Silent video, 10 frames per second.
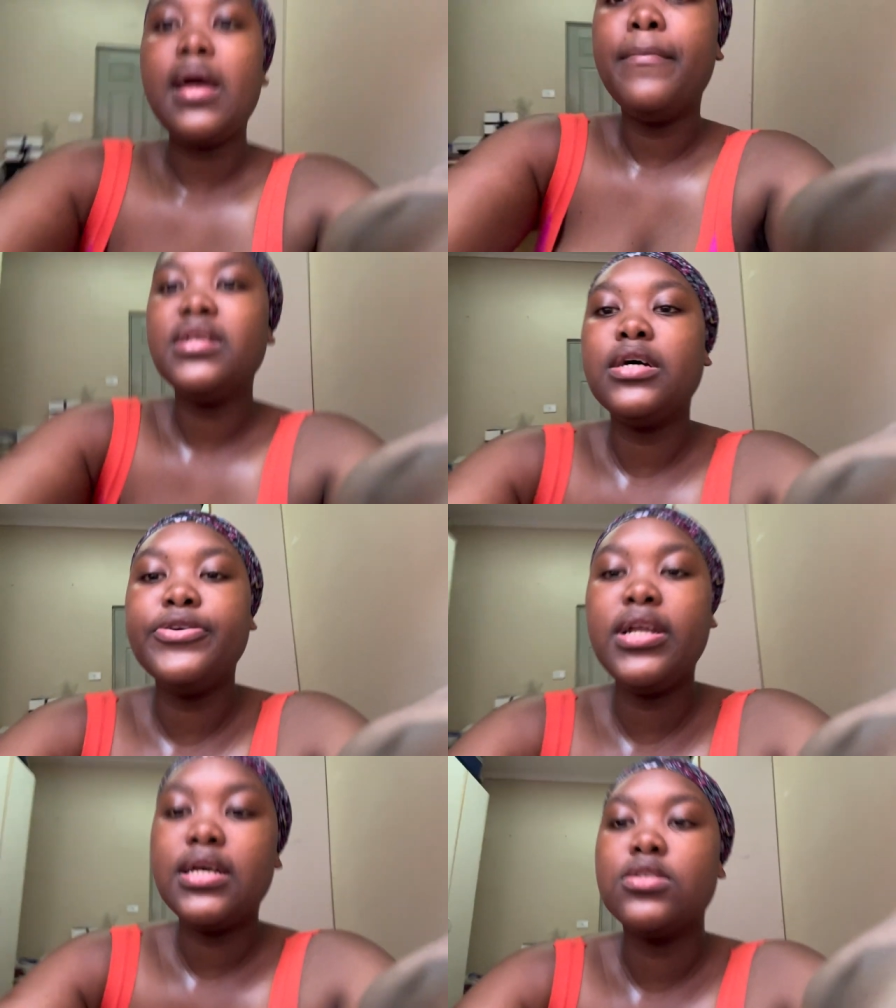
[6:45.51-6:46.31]
But I
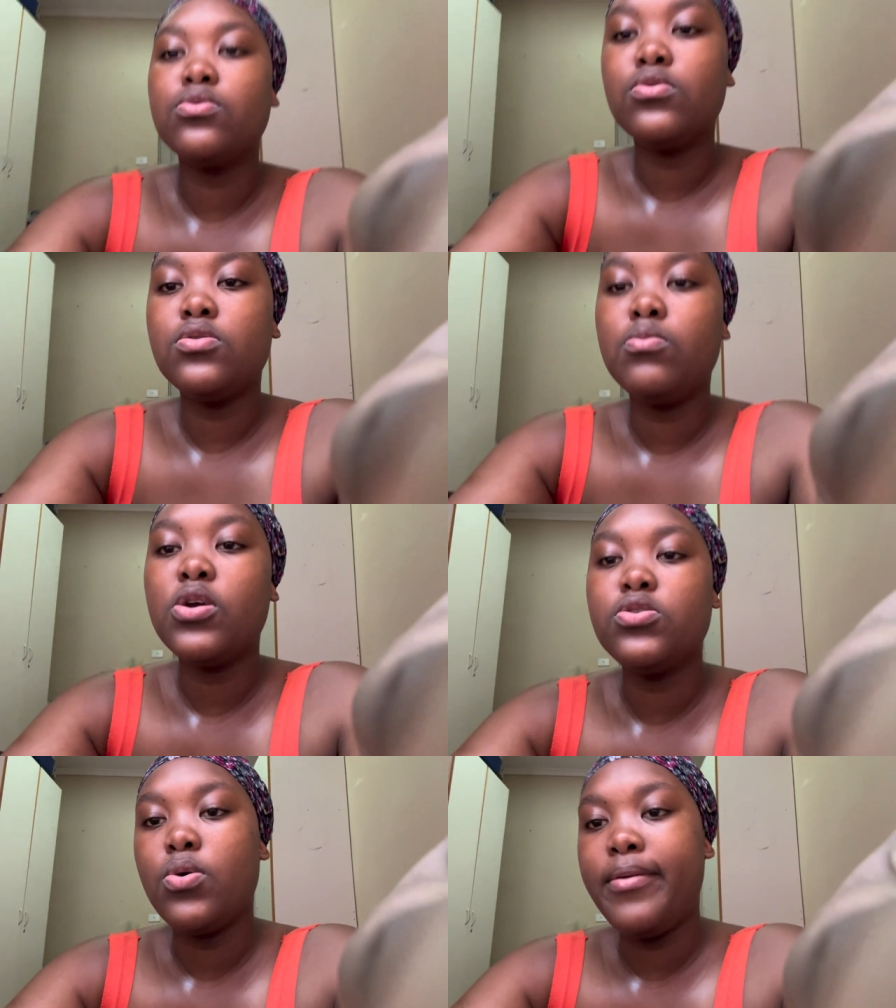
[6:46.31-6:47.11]
realized those
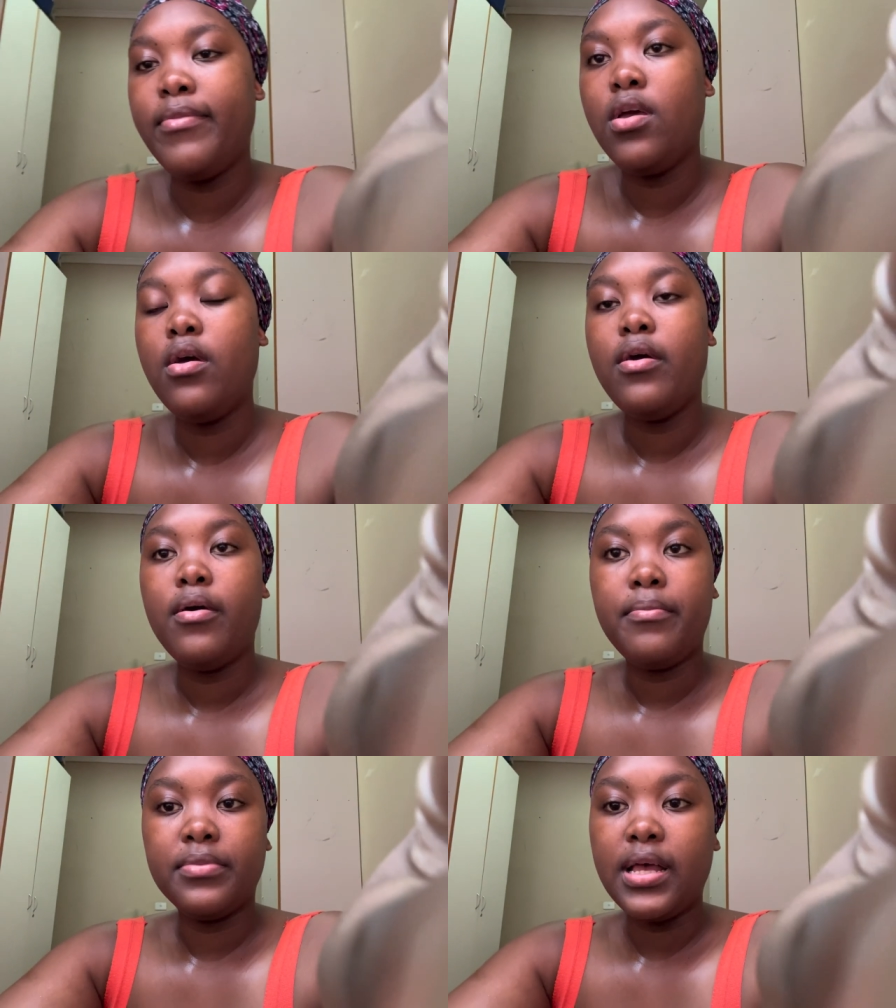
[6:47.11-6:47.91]
umwazo
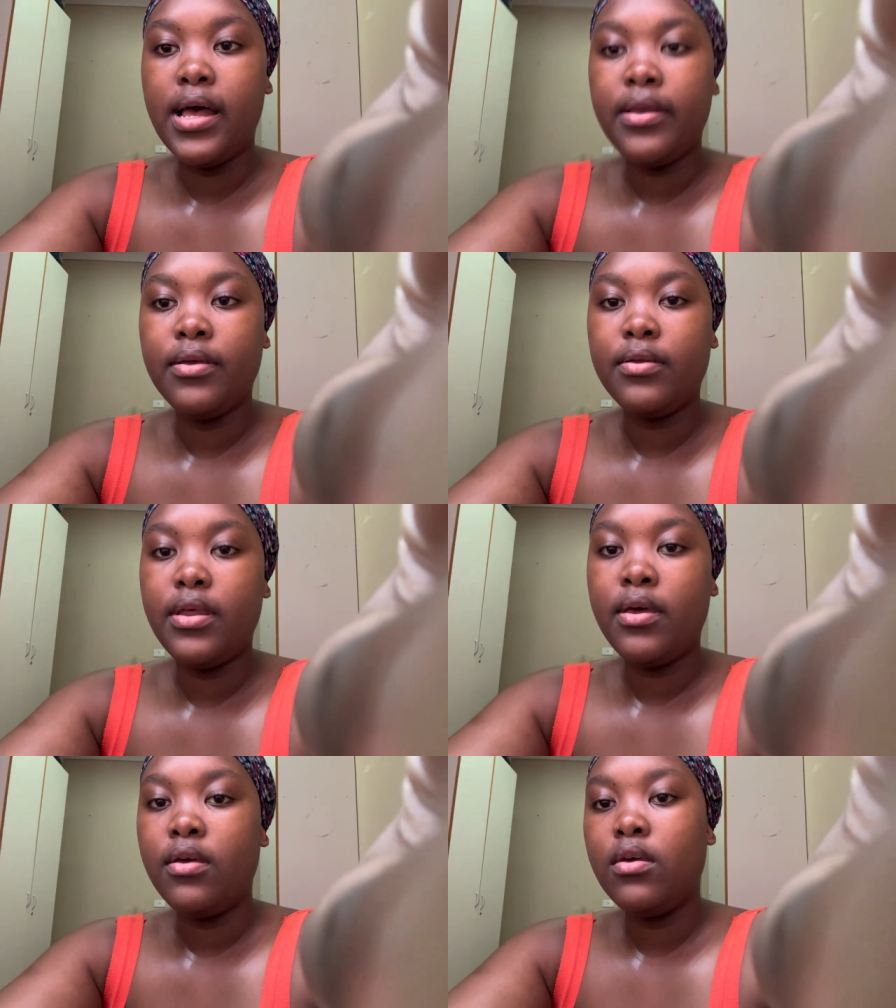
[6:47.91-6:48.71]
are
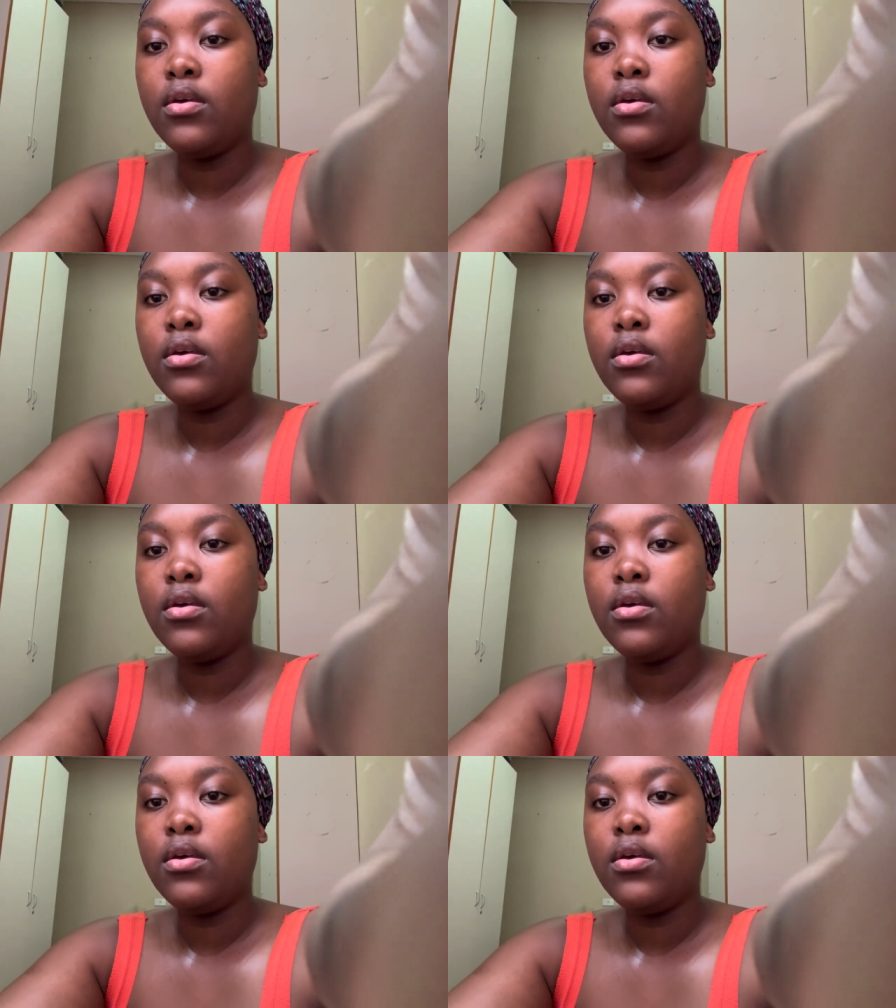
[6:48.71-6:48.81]
me.